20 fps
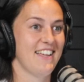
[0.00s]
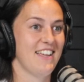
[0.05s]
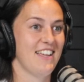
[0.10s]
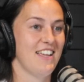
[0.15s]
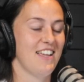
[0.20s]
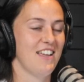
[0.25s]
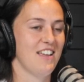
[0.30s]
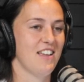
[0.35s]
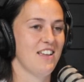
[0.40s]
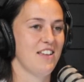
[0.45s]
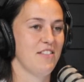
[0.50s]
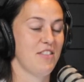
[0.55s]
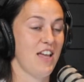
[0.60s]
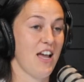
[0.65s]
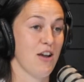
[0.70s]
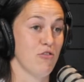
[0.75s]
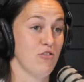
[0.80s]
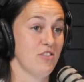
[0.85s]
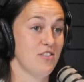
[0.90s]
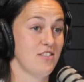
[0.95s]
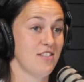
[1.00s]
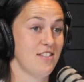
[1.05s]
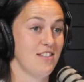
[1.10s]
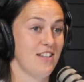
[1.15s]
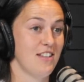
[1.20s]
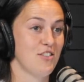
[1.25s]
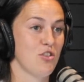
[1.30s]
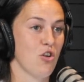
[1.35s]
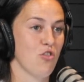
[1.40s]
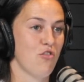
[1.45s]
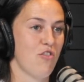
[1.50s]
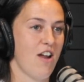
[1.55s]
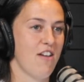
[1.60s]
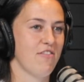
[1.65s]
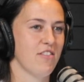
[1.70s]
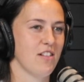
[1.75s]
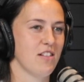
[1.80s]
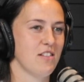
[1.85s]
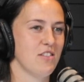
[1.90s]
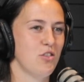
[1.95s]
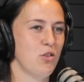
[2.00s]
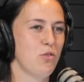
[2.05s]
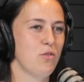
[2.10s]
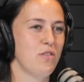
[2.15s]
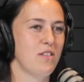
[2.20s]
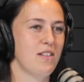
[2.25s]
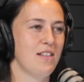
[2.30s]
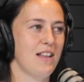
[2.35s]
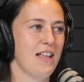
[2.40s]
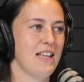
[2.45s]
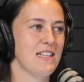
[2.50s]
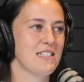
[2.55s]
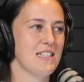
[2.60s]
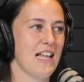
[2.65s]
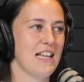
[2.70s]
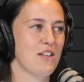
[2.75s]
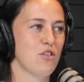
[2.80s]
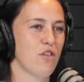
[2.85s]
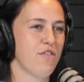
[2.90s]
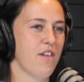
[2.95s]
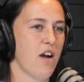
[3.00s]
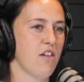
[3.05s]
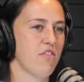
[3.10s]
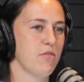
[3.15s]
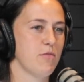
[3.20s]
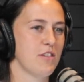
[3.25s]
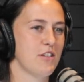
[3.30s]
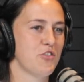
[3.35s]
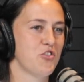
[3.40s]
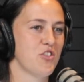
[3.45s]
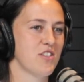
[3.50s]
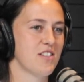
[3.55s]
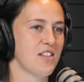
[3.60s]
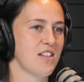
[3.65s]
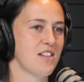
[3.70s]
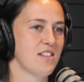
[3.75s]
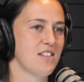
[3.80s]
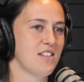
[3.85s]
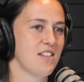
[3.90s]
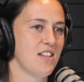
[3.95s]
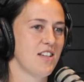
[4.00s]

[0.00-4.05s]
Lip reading: The house. Yeah. Tonnerevel. It's like not far from Llantrisant.